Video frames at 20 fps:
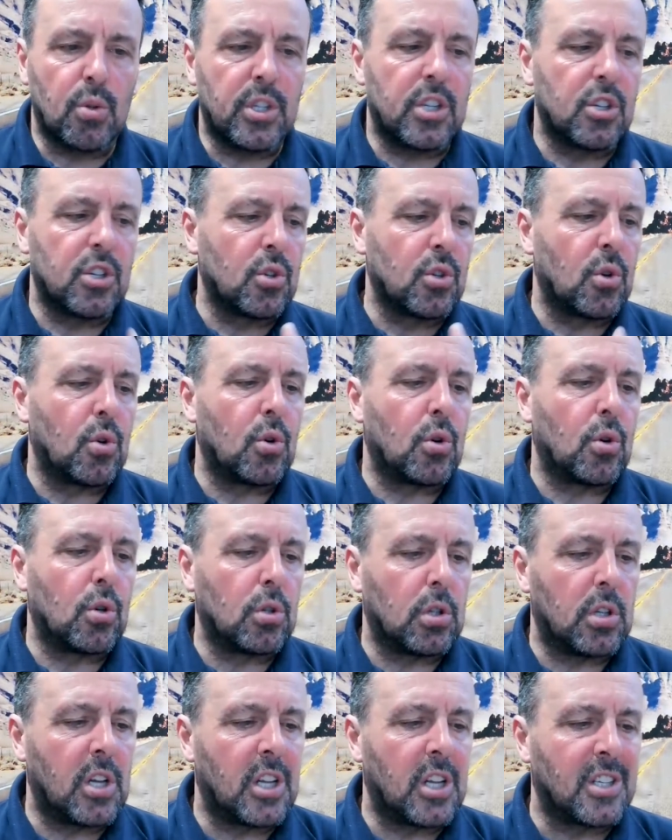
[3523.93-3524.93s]
this is
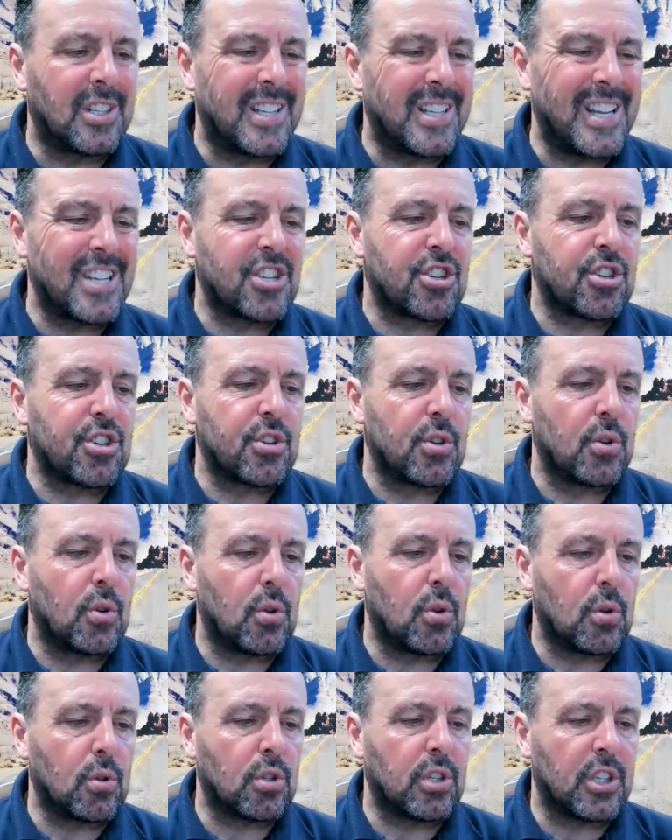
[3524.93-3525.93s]
all
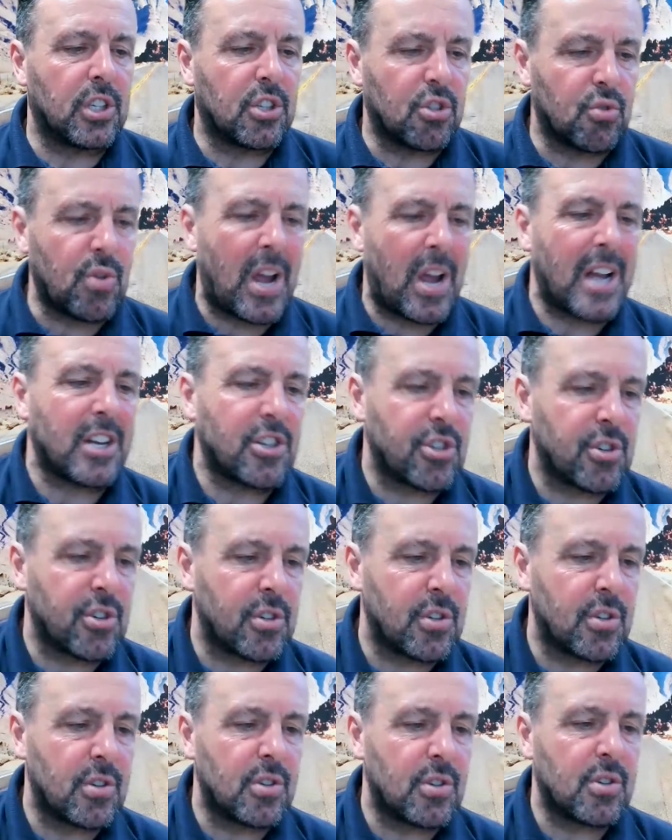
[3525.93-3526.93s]
additional
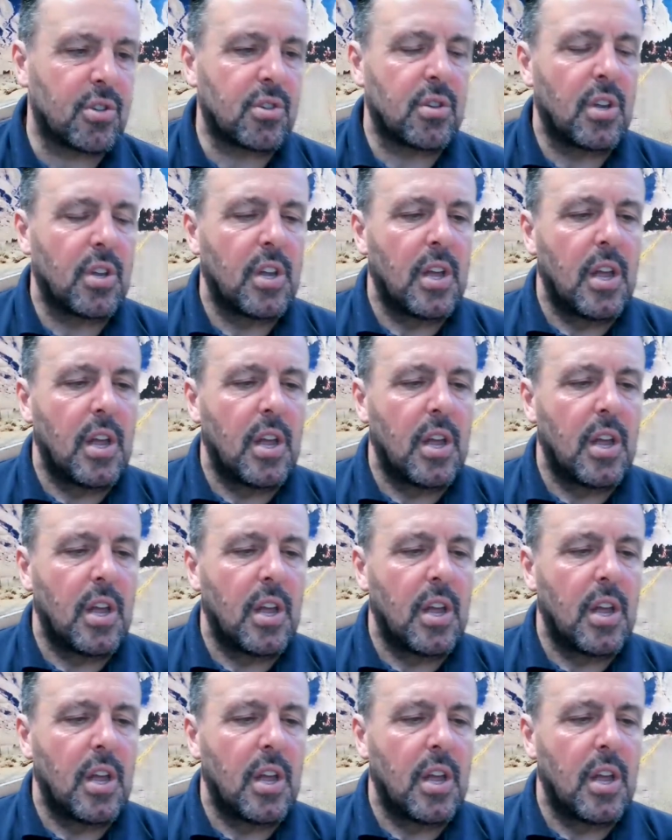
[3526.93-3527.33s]
distractions.